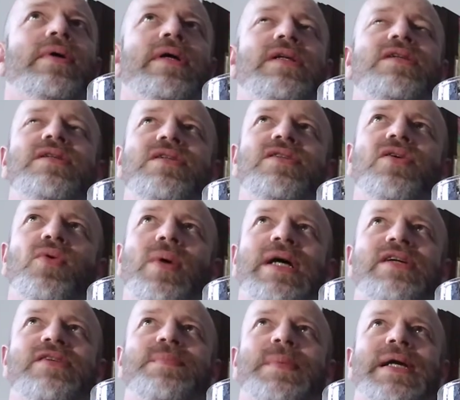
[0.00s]
It's
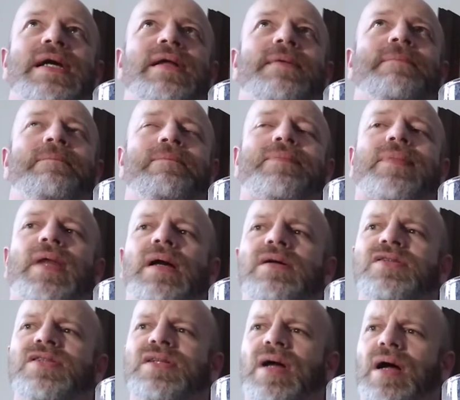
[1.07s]
always been a
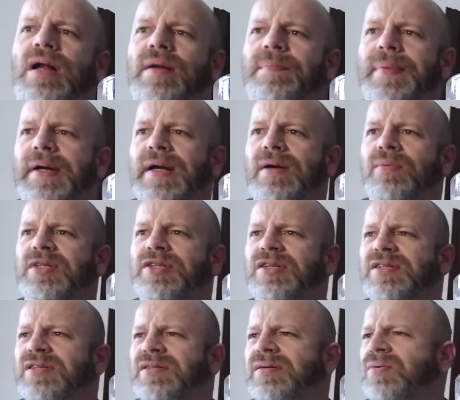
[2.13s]
style of beer which
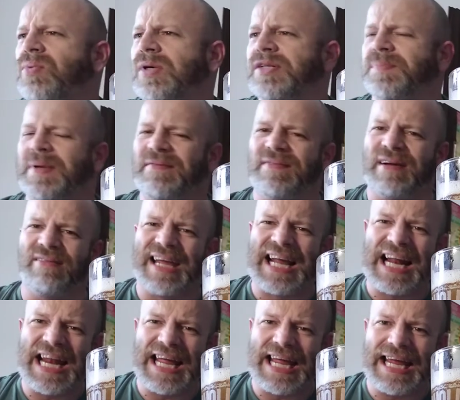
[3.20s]
has always been very
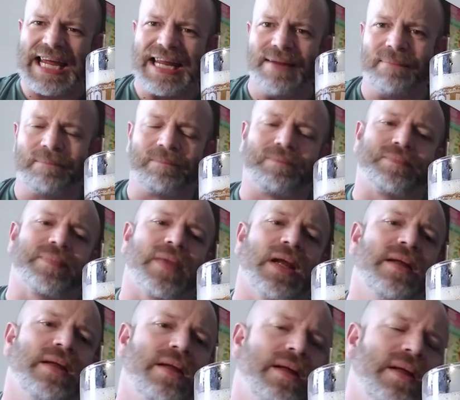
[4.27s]
clean,
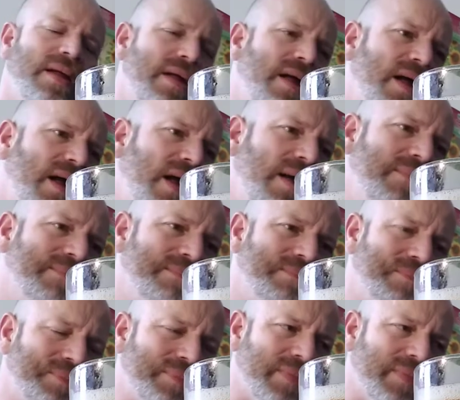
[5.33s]
around